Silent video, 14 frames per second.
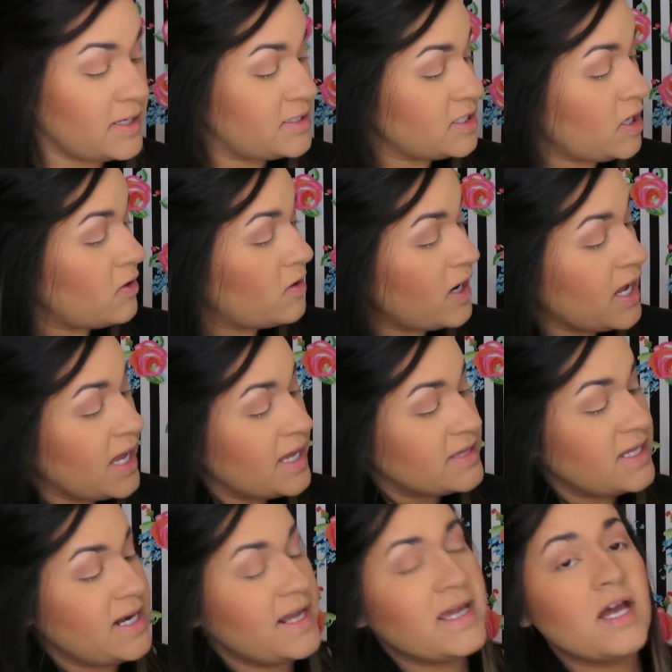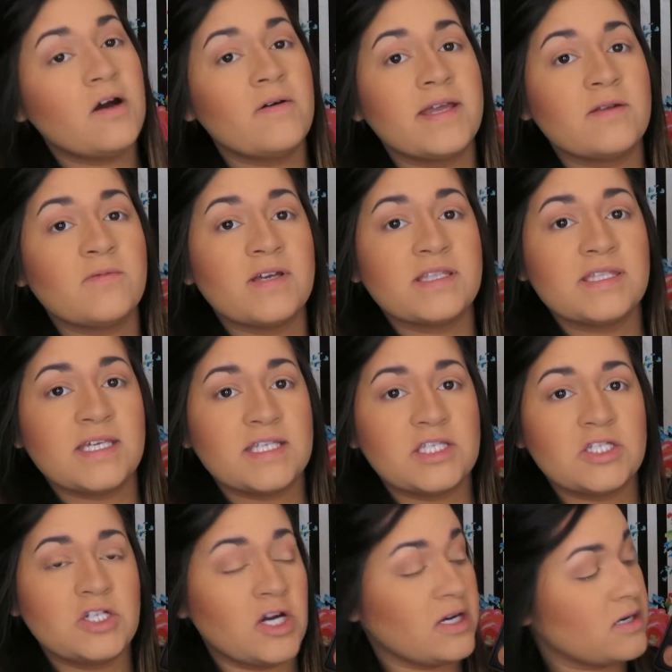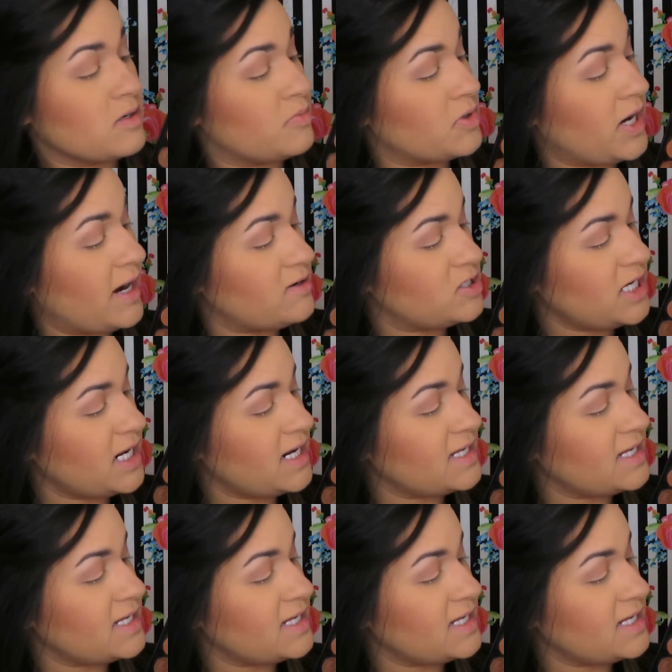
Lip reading: So then I go in with this darker brown shade.